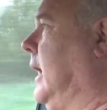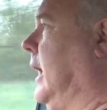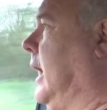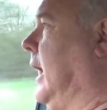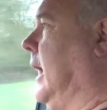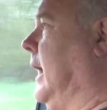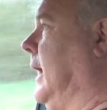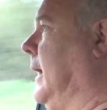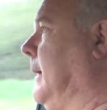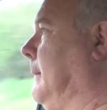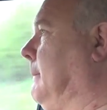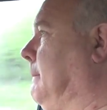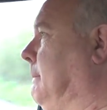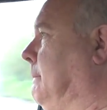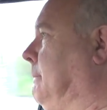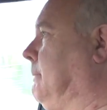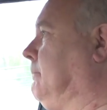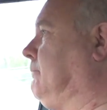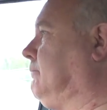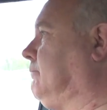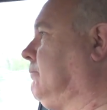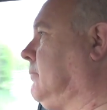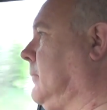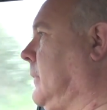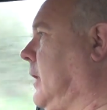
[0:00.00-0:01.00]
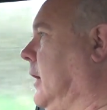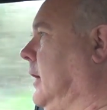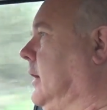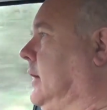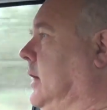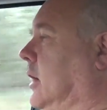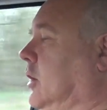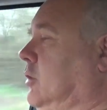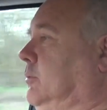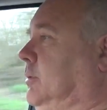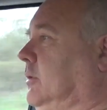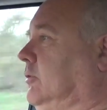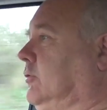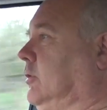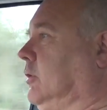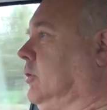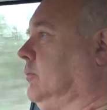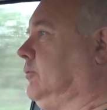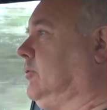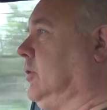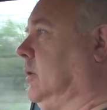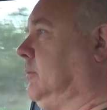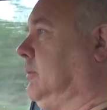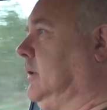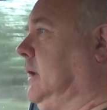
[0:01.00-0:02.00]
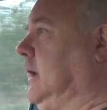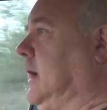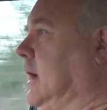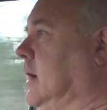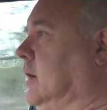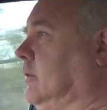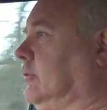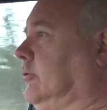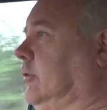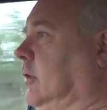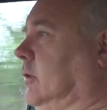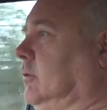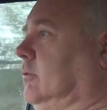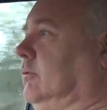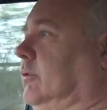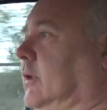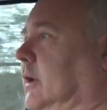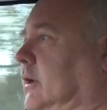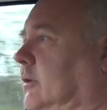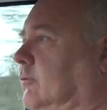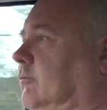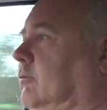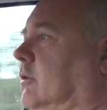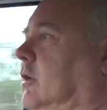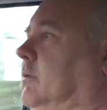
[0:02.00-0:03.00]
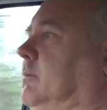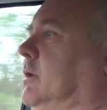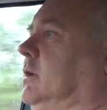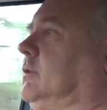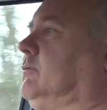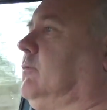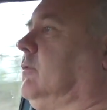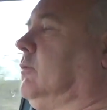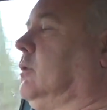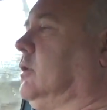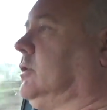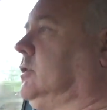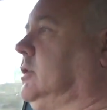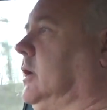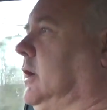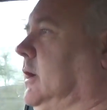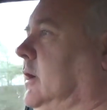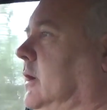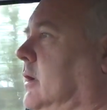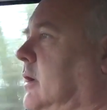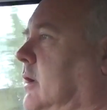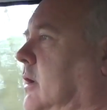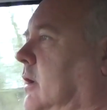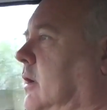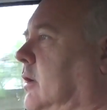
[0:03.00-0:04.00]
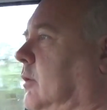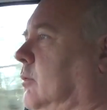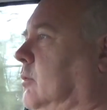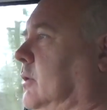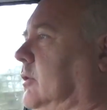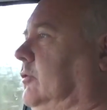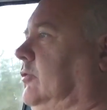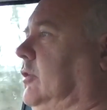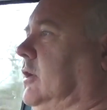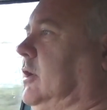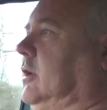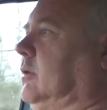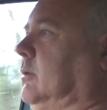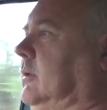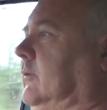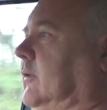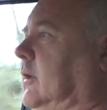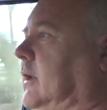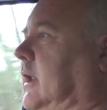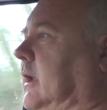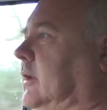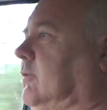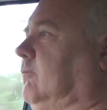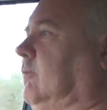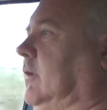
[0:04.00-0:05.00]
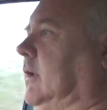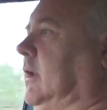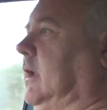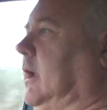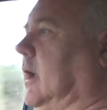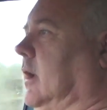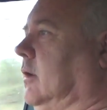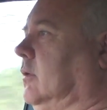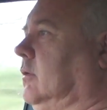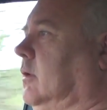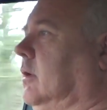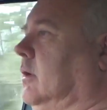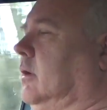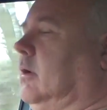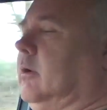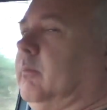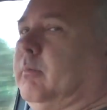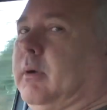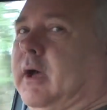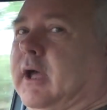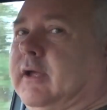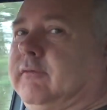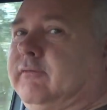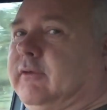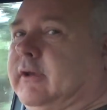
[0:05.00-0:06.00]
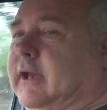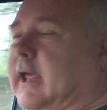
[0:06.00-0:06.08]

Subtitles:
and hope it's helped somebody out. So thanks very much for watching. We'll see you in the next video. Bye for